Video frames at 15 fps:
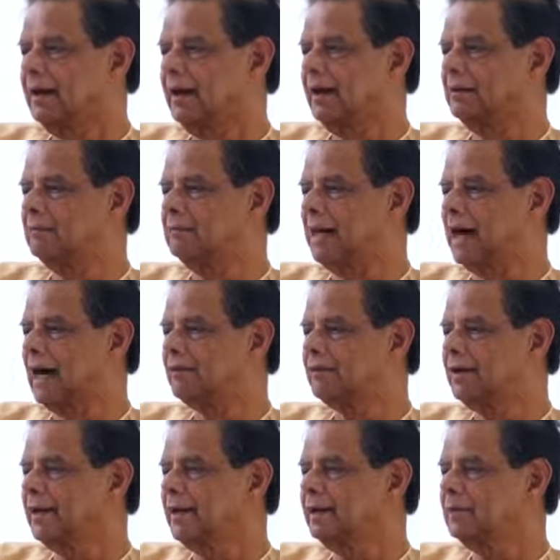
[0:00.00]
And
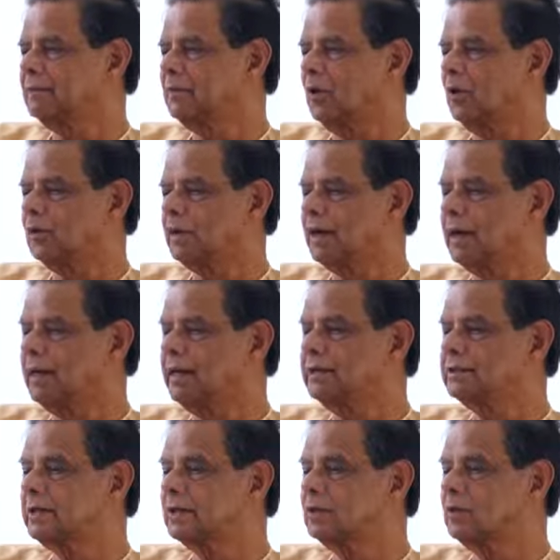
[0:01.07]
marveling, born
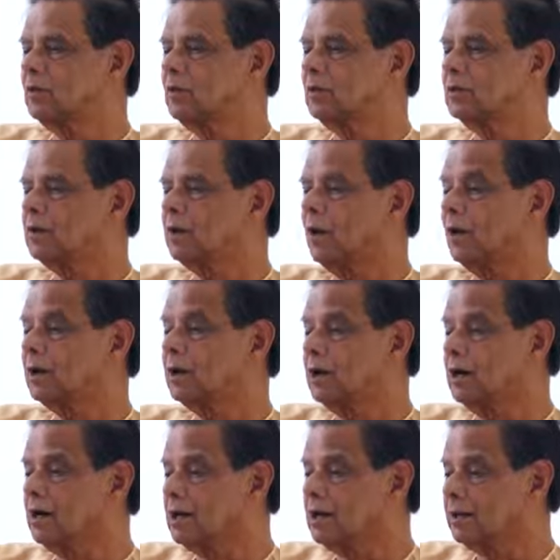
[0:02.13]
eyes unknown, or
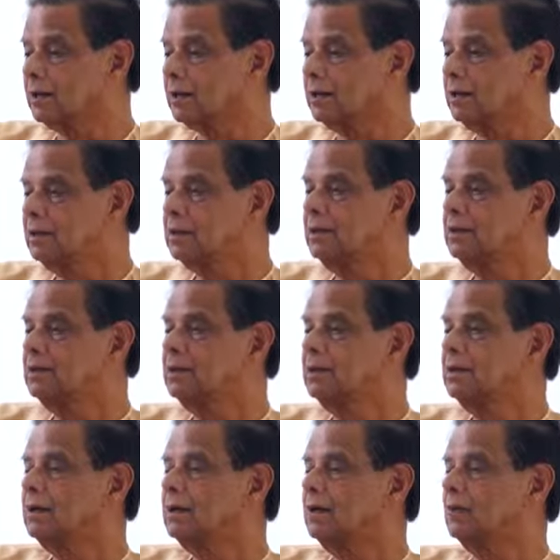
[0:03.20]
heard
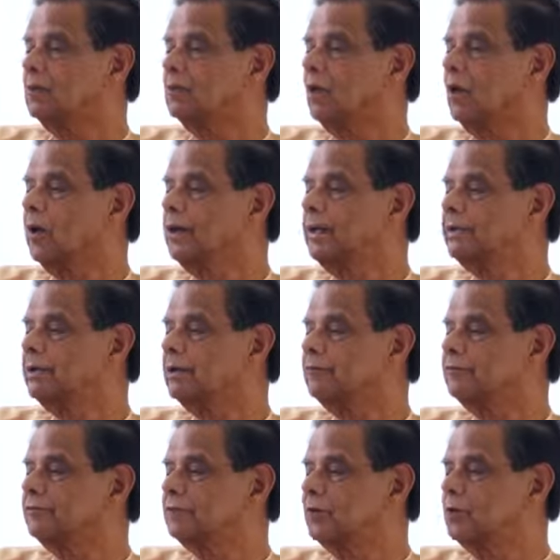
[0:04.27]
a voice
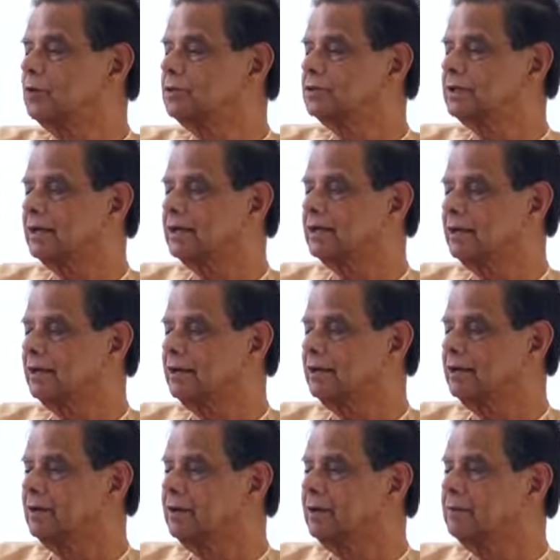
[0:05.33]
that holds that
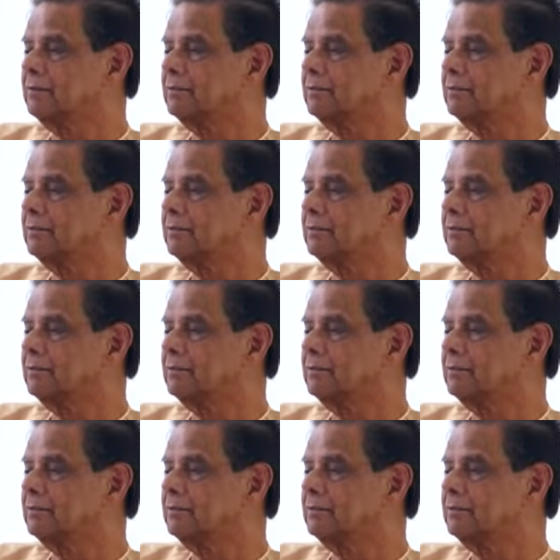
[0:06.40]
life.